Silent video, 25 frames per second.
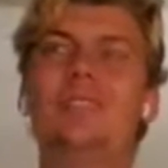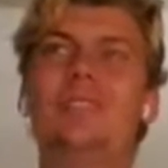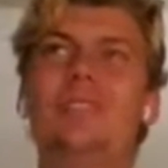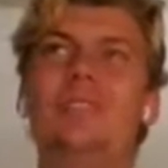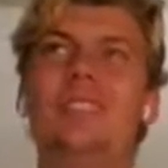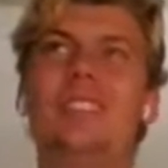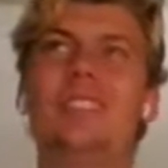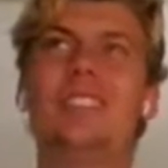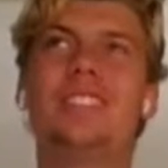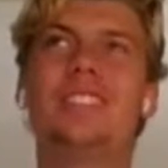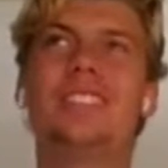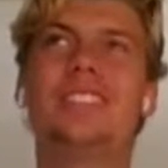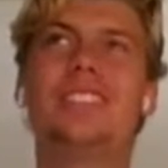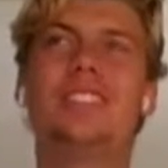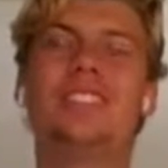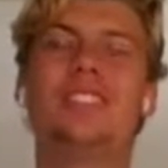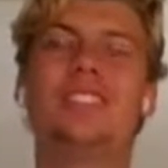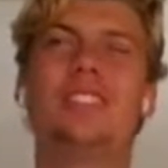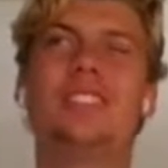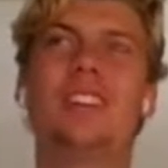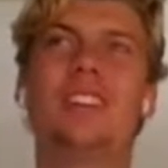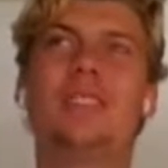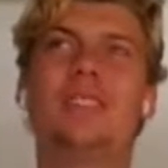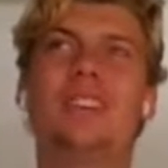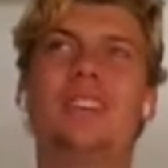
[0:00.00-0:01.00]
President
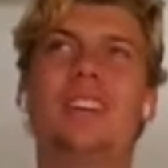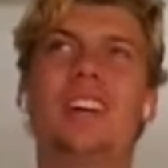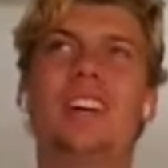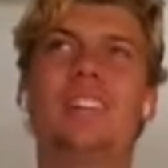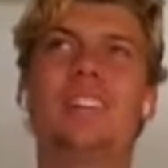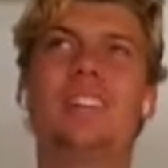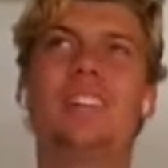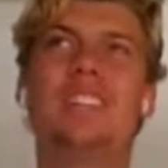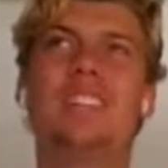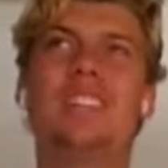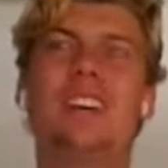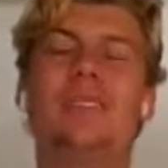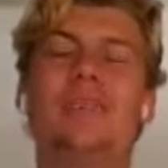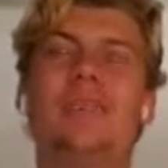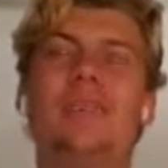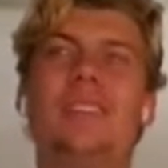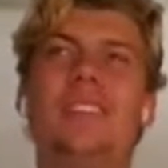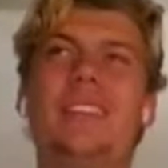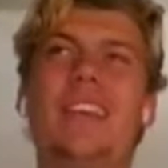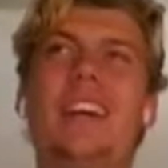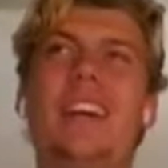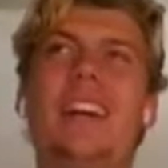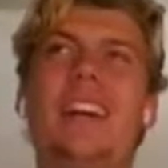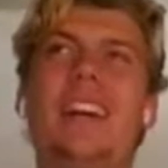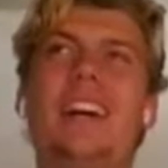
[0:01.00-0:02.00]
Trump had sent
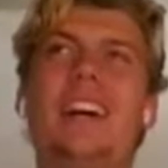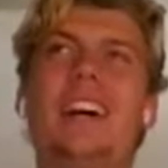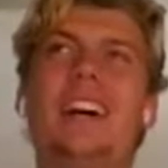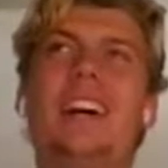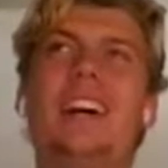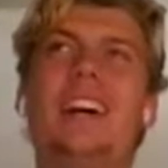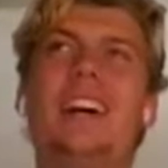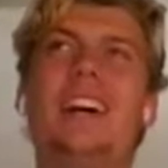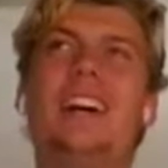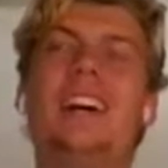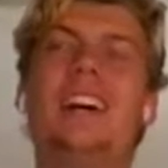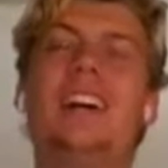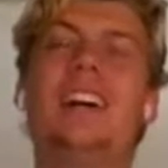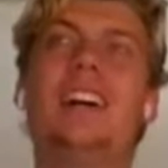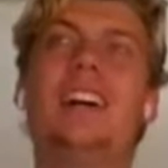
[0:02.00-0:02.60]
me a